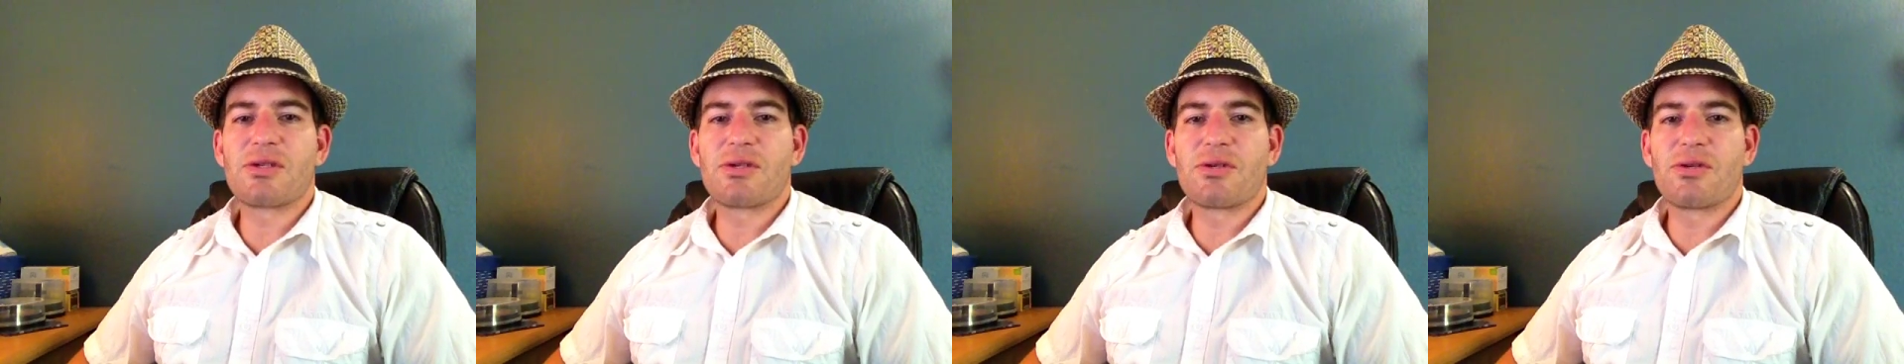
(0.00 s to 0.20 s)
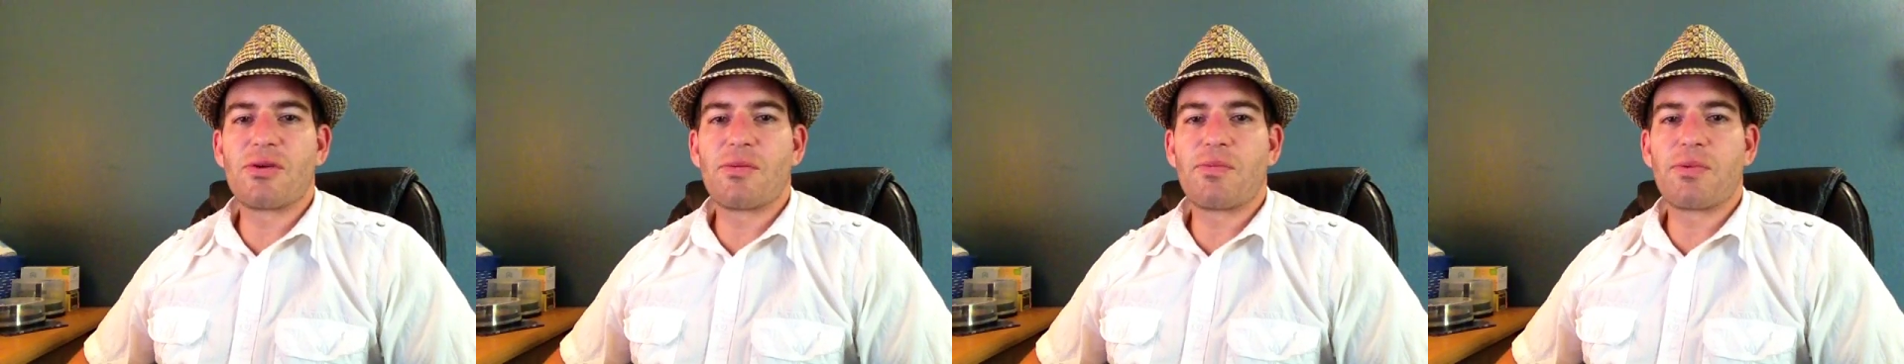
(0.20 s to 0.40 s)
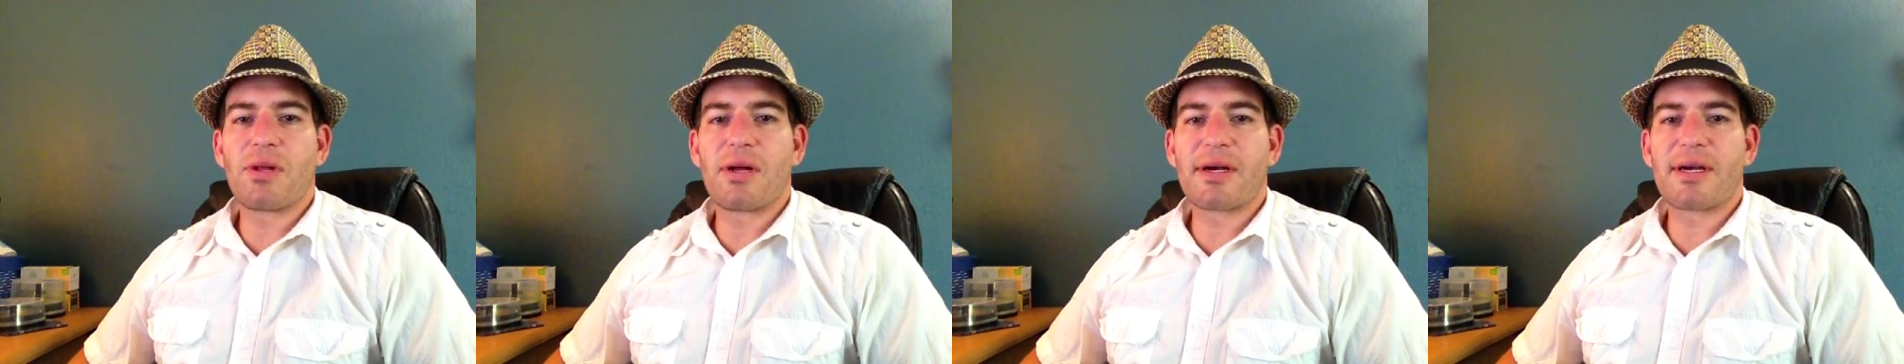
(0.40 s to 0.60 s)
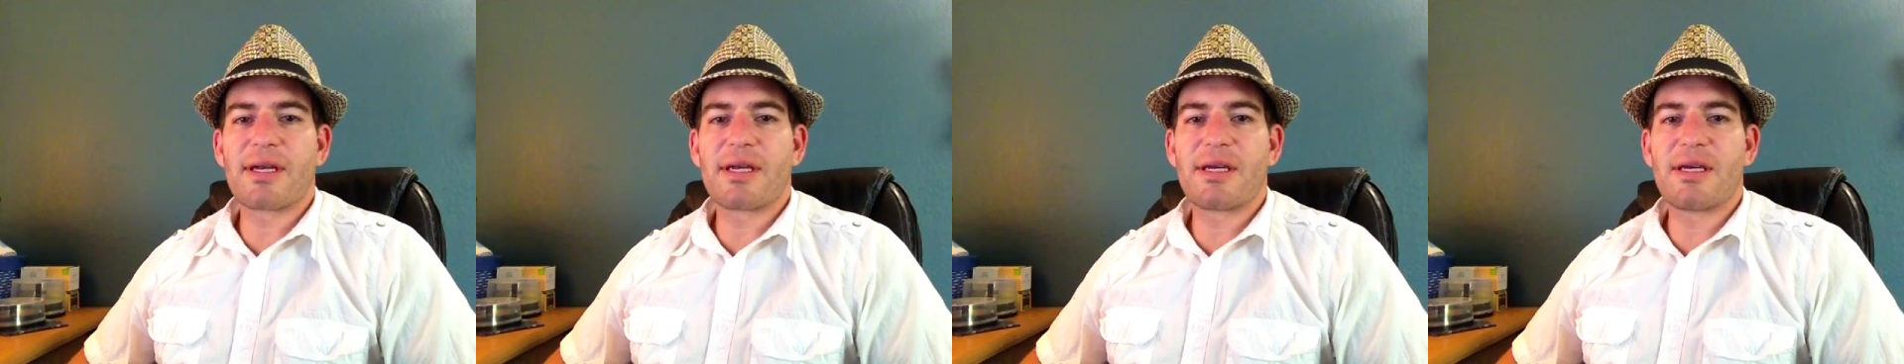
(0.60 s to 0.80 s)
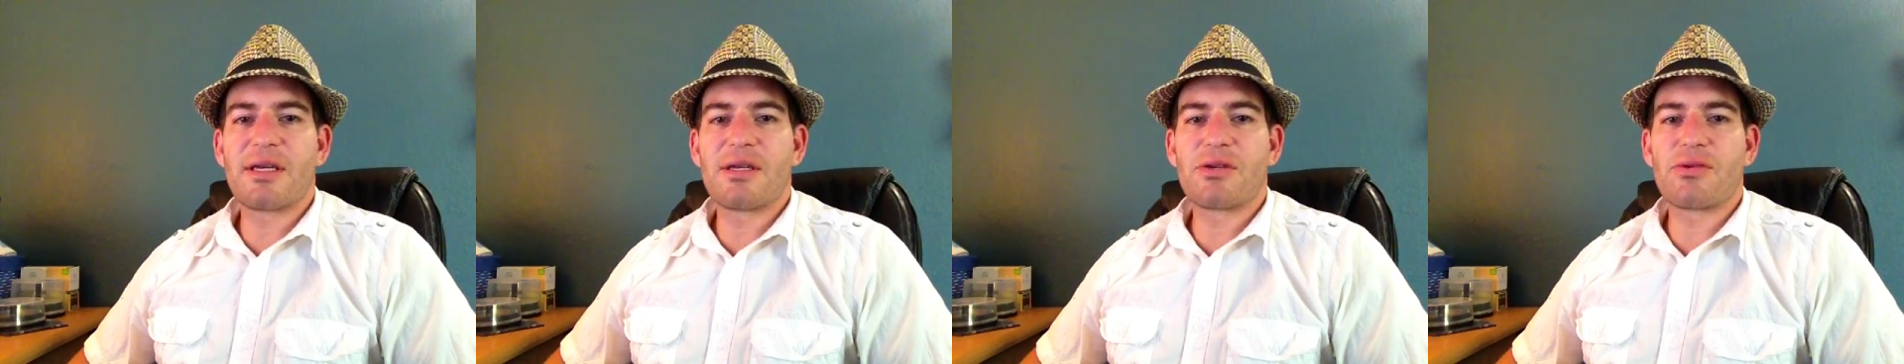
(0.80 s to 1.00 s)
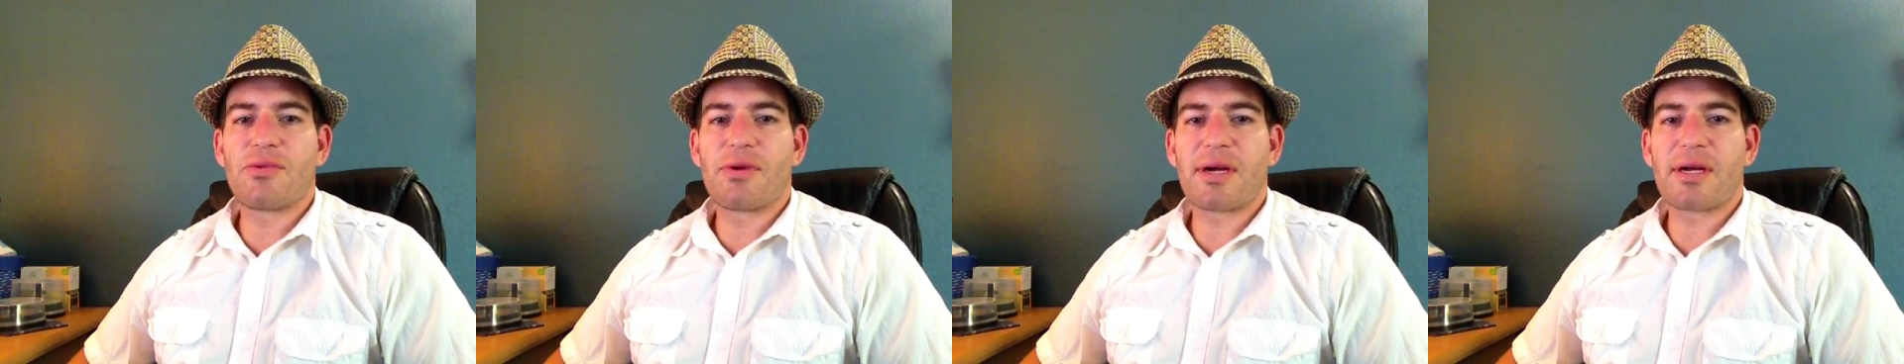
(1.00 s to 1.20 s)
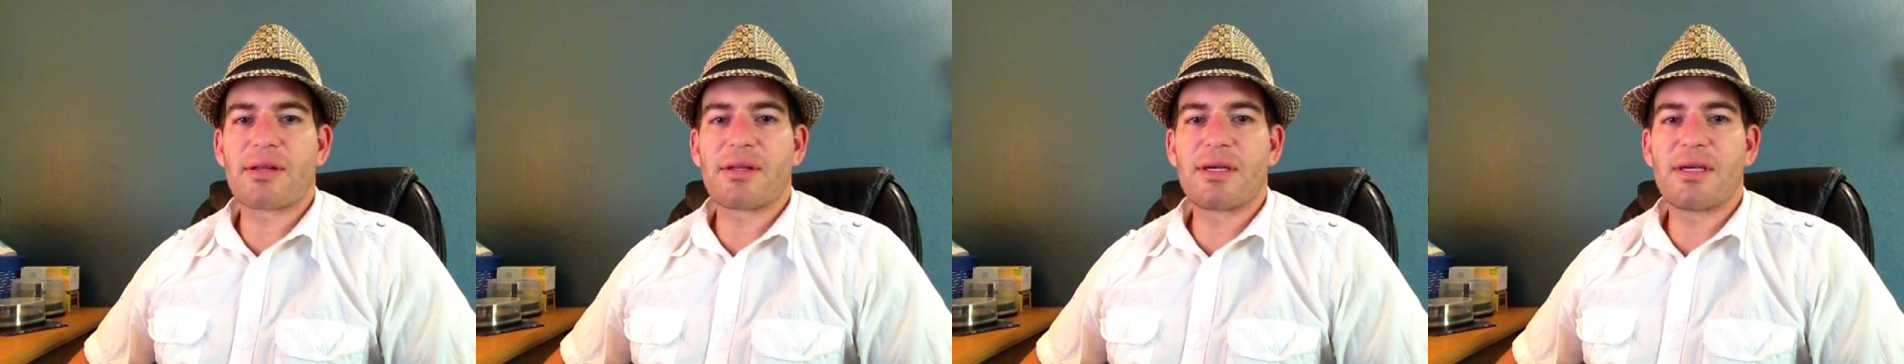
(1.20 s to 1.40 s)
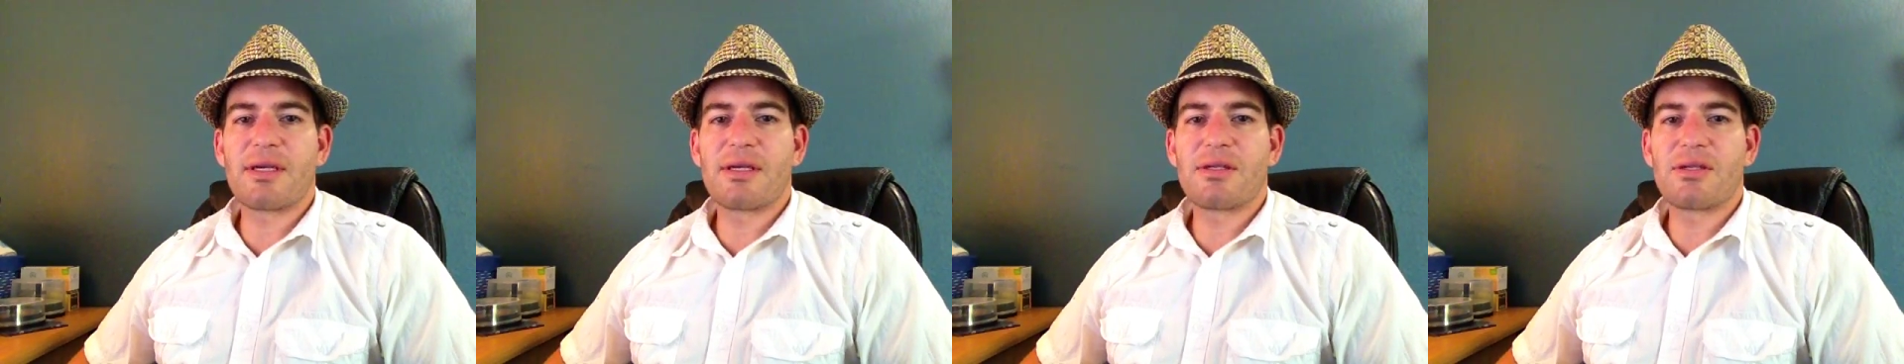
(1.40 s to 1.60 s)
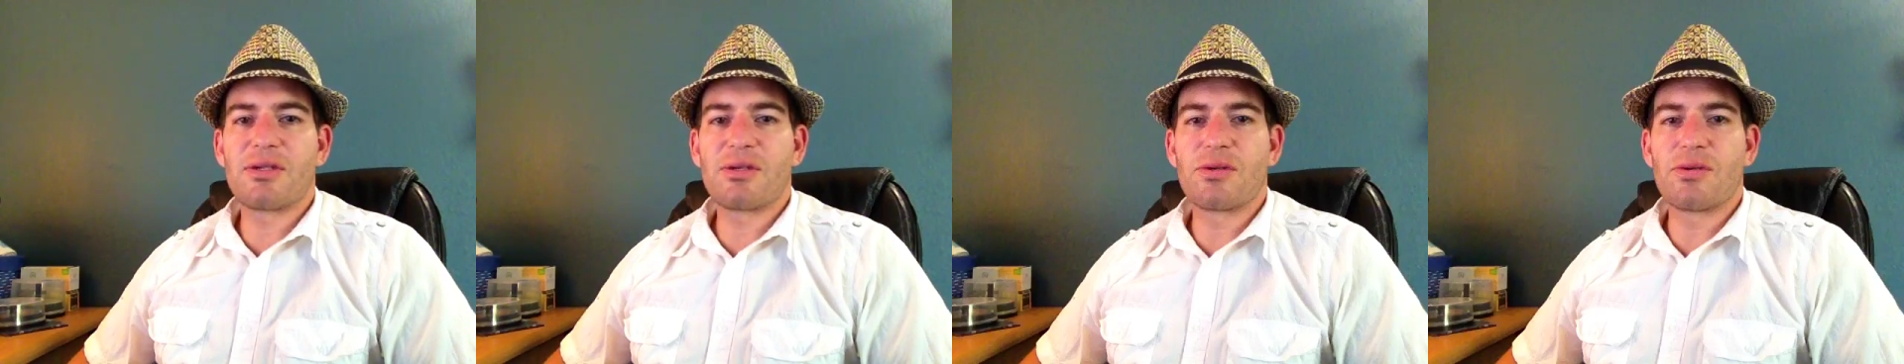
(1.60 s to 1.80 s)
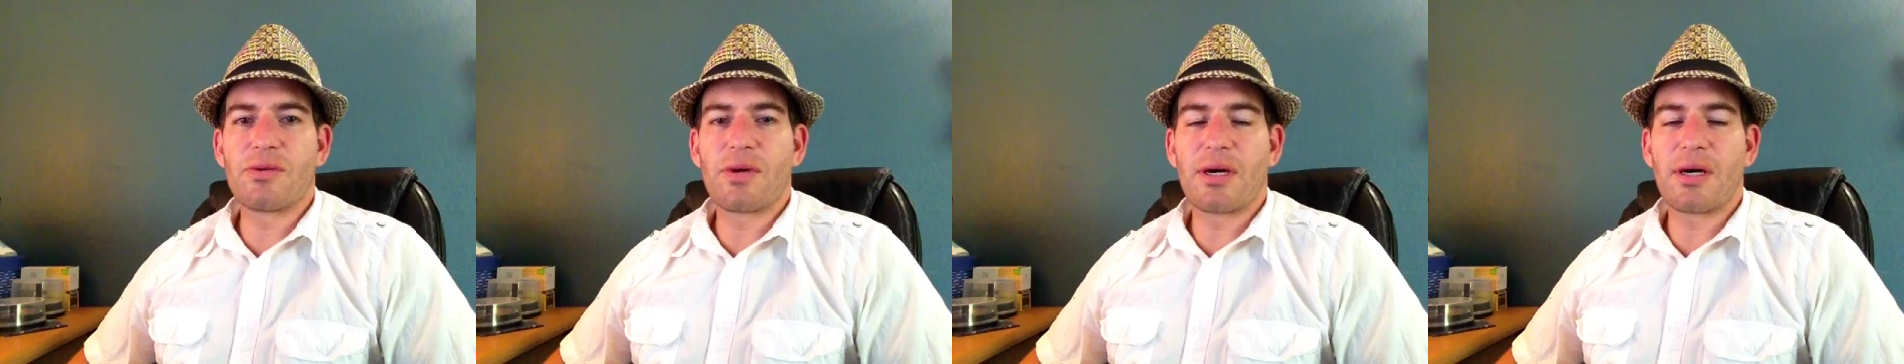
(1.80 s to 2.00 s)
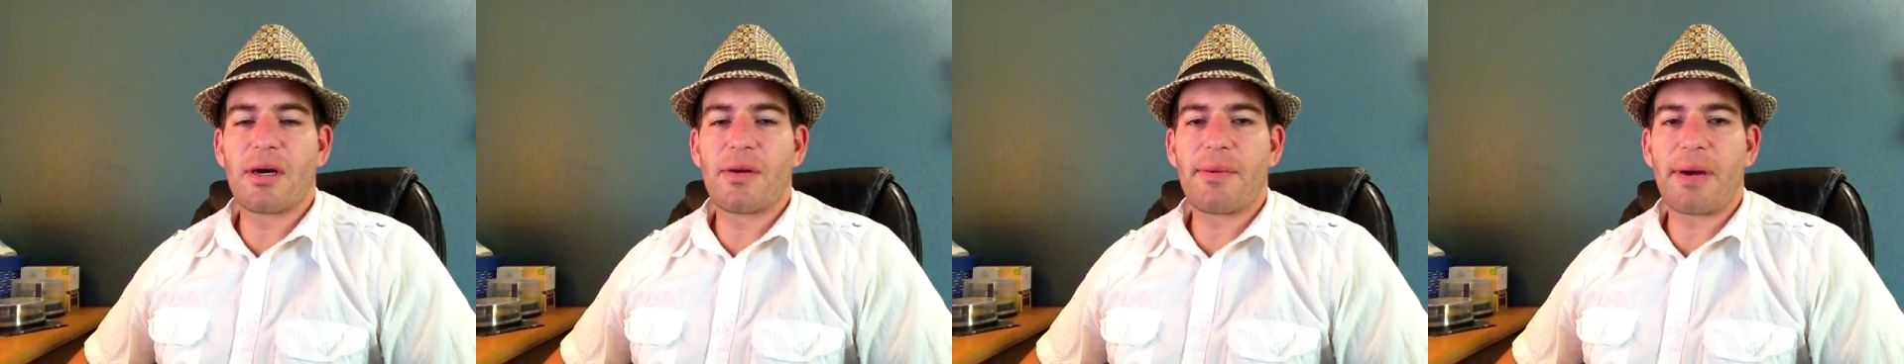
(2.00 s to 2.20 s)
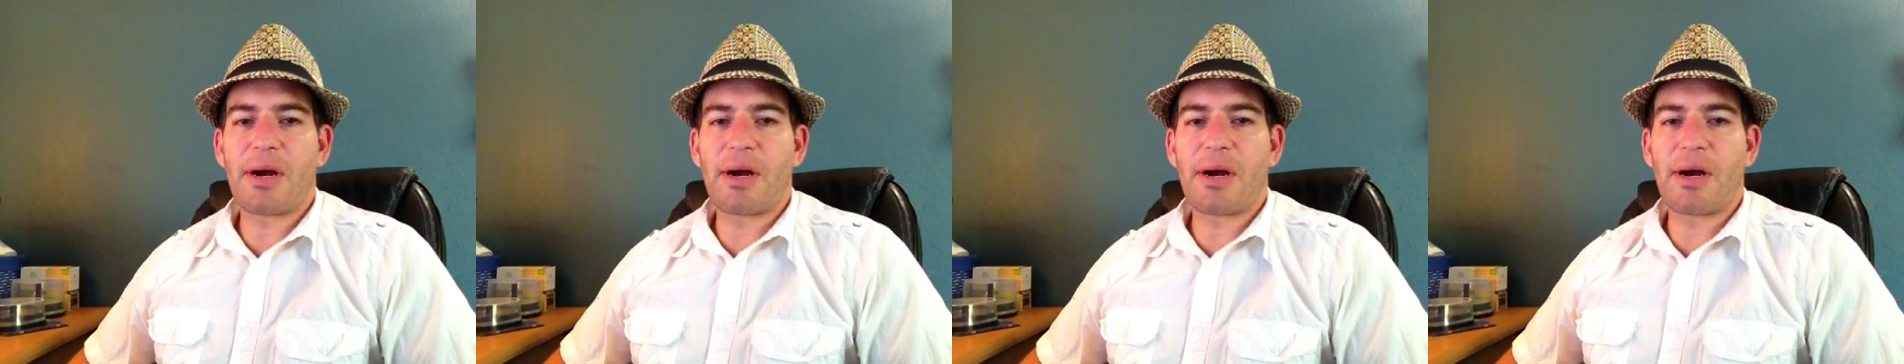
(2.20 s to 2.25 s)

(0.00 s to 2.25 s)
to plug it in directly to uh,